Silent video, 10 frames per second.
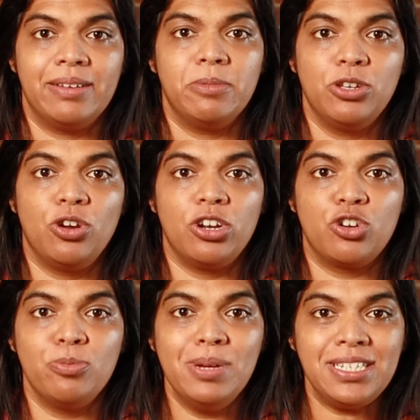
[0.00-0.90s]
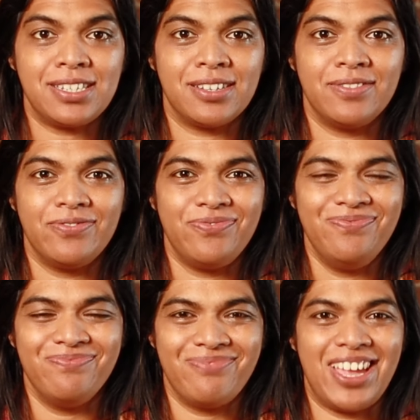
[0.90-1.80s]
you got to commit
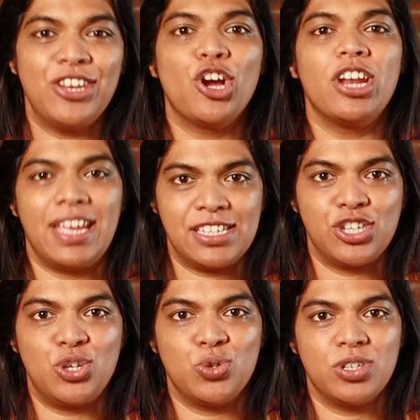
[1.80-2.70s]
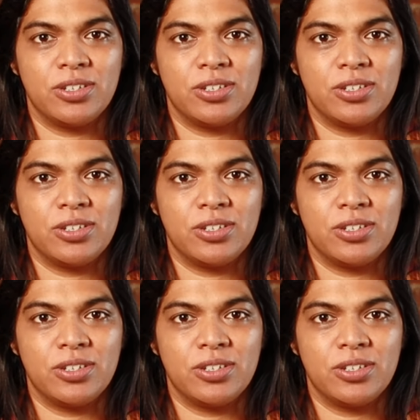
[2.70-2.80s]
and you got to execute.